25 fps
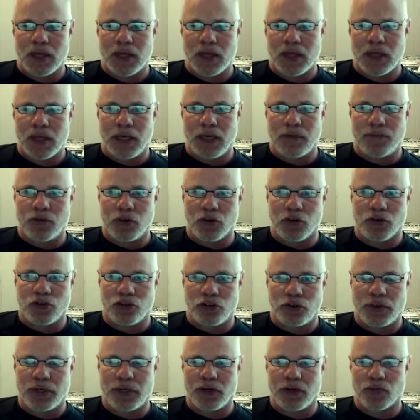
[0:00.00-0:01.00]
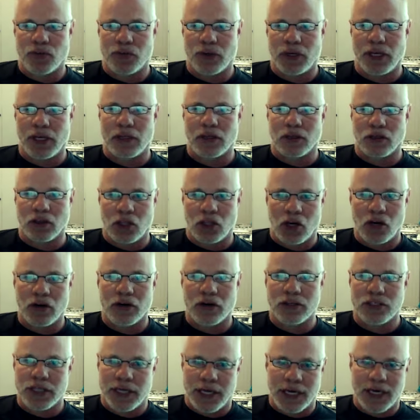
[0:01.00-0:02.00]
If you're doing really
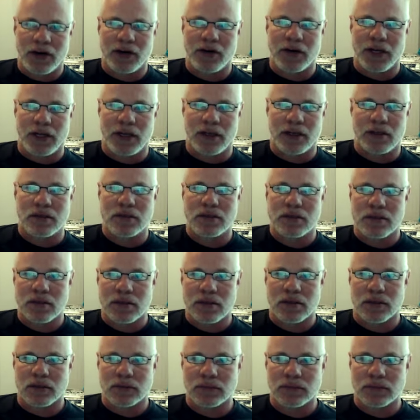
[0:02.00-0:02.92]
large areas,